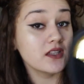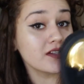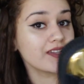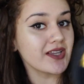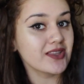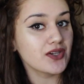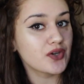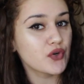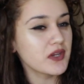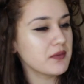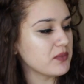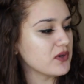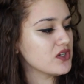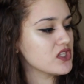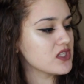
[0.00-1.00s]
look like the
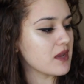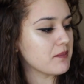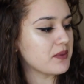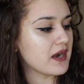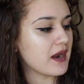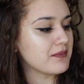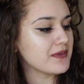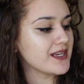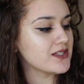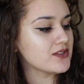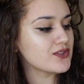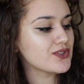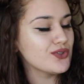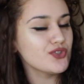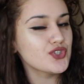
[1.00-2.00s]
creepers, but I'm
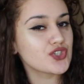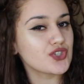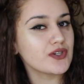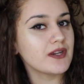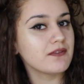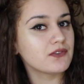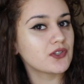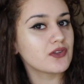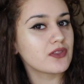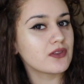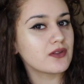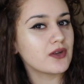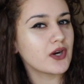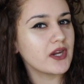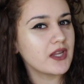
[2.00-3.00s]
not too sure if they're
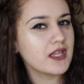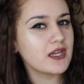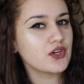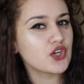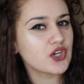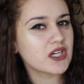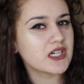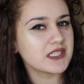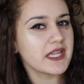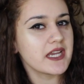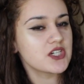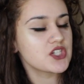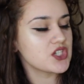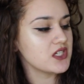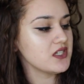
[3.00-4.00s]
in her
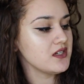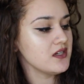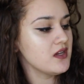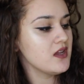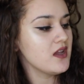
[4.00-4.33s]
collection.